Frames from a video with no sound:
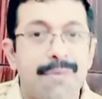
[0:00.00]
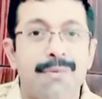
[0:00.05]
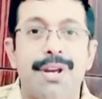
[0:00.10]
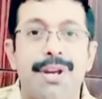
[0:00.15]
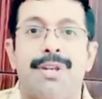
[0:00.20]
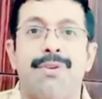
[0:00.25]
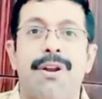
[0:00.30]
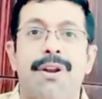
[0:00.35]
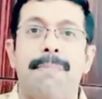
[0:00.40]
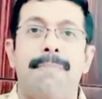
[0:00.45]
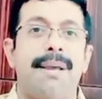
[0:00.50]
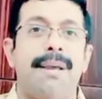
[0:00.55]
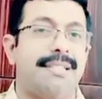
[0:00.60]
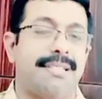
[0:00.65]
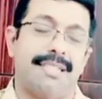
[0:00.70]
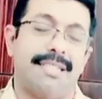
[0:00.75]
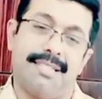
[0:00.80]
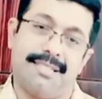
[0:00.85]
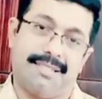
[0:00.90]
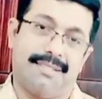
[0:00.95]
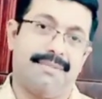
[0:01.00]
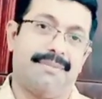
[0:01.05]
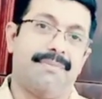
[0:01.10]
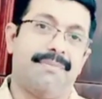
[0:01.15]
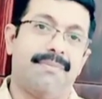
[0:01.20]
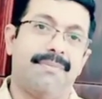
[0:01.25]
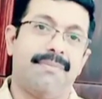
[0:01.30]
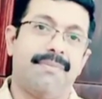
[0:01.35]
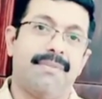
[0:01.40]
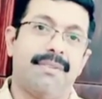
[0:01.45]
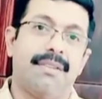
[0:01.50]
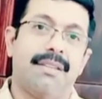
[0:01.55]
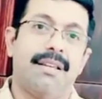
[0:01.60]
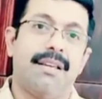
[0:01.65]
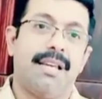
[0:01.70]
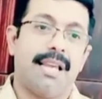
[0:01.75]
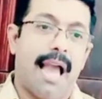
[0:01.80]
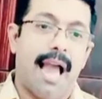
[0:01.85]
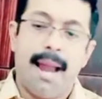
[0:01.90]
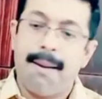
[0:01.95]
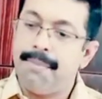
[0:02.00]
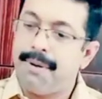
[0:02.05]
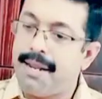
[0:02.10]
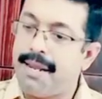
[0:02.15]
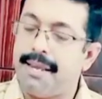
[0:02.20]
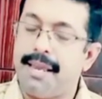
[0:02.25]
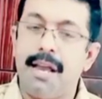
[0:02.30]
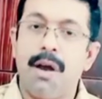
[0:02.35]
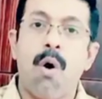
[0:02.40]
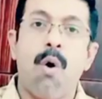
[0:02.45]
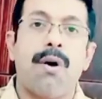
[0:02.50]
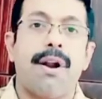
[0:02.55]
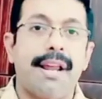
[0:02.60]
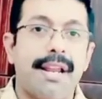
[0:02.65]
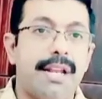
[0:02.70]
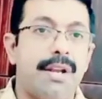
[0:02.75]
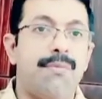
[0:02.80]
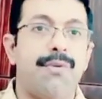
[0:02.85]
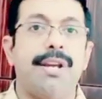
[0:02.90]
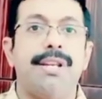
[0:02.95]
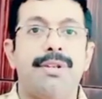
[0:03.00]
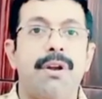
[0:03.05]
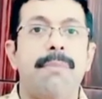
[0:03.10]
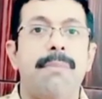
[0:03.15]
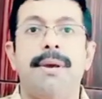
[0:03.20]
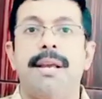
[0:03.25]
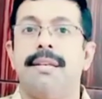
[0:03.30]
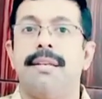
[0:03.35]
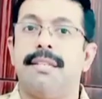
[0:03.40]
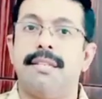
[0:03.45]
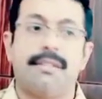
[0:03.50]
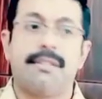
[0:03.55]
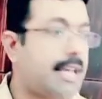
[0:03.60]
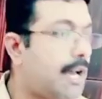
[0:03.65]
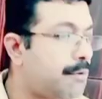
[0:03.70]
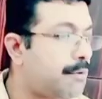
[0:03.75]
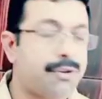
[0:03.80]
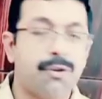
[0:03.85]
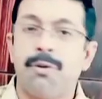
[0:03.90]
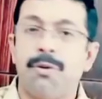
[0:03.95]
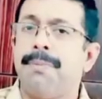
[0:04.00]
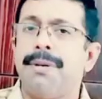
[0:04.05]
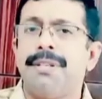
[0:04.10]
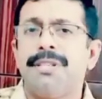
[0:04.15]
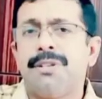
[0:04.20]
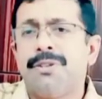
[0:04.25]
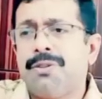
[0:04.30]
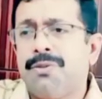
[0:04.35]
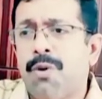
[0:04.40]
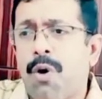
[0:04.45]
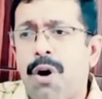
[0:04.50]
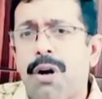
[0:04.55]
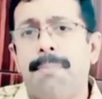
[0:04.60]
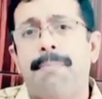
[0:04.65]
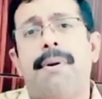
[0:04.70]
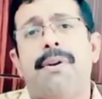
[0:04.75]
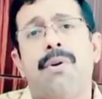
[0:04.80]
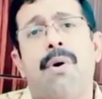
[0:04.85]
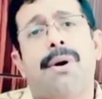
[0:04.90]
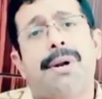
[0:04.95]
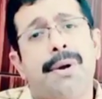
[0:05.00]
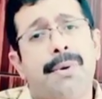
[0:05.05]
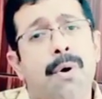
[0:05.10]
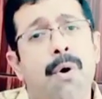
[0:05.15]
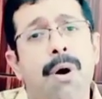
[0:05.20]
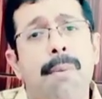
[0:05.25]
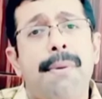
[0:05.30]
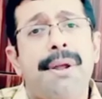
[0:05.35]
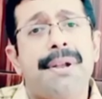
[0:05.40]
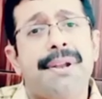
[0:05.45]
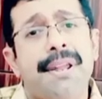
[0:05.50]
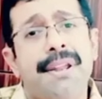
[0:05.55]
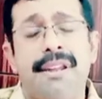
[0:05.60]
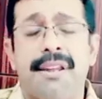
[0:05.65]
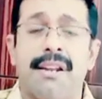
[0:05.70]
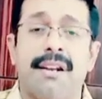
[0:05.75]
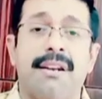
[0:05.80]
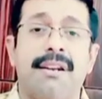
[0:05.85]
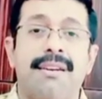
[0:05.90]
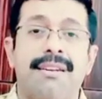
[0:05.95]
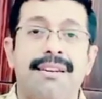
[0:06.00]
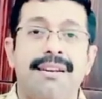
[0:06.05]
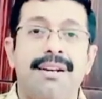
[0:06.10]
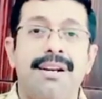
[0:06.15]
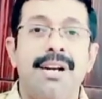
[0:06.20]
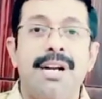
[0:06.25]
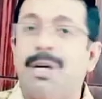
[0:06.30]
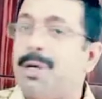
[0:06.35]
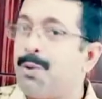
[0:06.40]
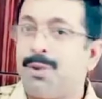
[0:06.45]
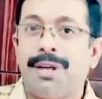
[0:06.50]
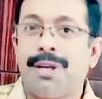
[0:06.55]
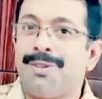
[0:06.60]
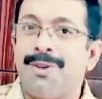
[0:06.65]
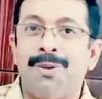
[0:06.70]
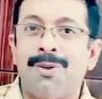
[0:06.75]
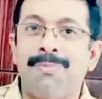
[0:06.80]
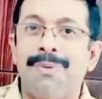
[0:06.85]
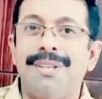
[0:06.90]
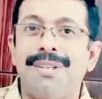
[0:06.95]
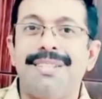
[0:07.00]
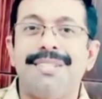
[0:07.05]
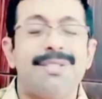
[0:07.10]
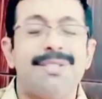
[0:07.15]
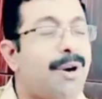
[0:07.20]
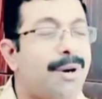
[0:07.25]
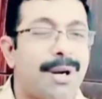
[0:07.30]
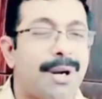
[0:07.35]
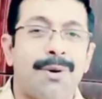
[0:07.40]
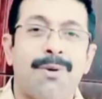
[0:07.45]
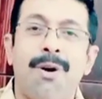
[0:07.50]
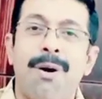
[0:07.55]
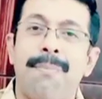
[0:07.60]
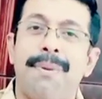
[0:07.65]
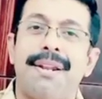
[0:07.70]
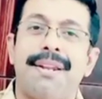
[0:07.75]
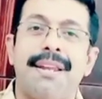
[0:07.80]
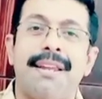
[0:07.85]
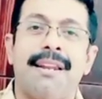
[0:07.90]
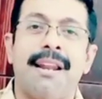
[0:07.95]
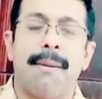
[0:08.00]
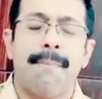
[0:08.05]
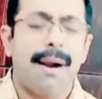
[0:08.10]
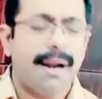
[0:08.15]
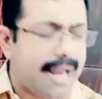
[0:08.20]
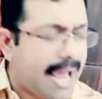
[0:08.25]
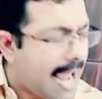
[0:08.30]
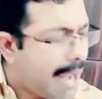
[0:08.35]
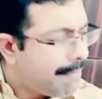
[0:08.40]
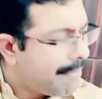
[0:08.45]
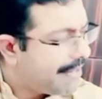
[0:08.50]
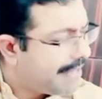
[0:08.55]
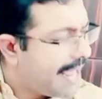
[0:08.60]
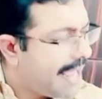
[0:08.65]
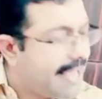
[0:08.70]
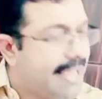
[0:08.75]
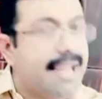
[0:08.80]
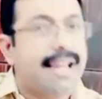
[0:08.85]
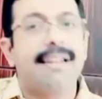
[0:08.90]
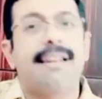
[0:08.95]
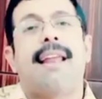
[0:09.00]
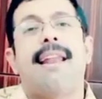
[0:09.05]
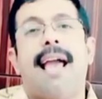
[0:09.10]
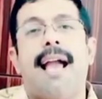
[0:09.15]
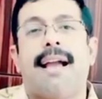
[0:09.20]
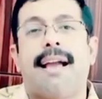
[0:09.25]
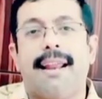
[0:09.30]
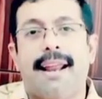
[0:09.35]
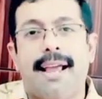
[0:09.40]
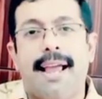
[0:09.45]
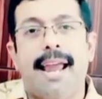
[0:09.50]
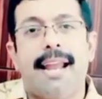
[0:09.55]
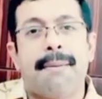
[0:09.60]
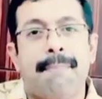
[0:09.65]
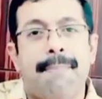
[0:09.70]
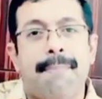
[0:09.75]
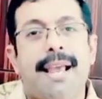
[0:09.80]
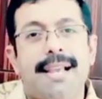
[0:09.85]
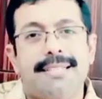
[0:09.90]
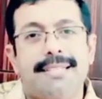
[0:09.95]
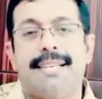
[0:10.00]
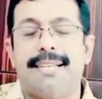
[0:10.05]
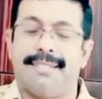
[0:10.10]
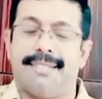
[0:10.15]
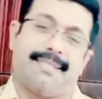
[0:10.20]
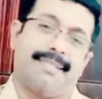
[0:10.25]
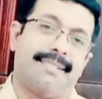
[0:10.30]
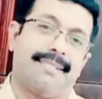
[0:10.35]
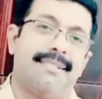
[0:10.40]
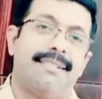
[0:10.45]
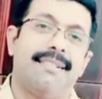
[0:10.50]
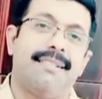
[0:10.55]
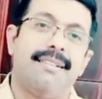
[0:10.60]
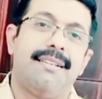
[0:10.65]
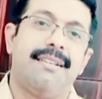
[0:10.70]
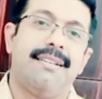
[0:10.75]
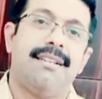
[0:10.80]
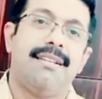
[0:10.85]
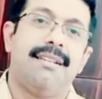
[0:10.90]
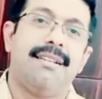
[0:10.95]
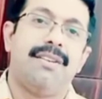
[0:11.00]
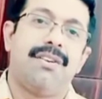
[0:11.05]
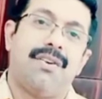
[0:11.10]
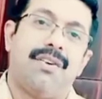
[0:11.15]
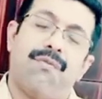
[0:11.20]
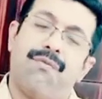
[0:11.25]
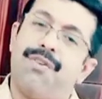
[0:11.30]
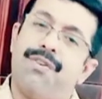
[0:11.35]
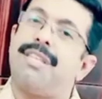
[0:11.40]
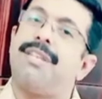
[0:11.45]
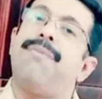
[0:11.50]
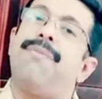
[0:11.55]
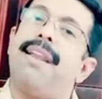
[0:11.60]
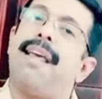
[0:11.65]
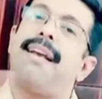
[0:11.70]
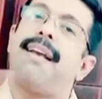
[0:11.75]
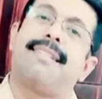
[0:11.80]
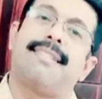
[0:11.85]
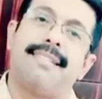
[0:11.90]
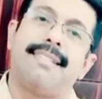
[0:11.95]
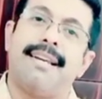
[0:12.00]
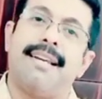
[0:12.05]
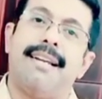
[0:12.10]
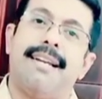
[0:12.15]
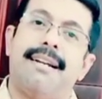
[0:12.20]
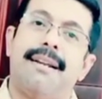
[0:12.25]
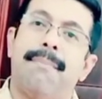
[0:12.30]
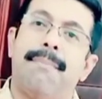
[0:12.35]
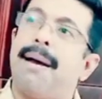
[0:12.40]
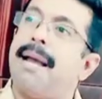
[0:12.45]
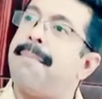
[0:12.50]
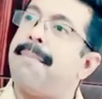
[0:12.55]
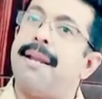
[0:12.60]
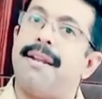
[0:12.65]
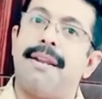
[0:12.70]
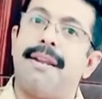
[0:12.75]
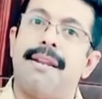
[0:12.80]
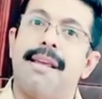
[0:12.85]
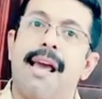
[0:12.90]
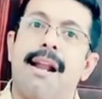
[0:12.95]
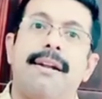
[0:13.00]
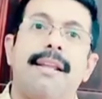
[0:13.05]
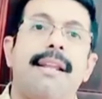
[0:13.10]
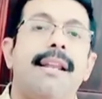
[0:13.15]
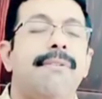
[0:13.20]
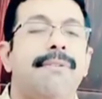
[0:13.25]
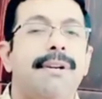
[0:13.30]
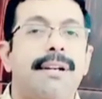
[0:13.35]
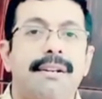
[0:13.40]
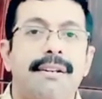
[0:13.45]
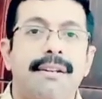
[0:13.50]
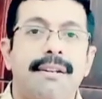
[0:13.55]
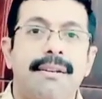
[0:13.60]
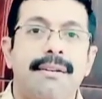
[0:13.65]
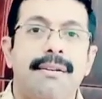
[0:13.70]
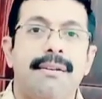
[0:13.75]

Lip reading: individual basis. I am taking on individual basis. 1,000 rupees is not at all material. 2,000 rupees is not at all material. But I am taking it on aggregate basis, which will exceed my materiality level.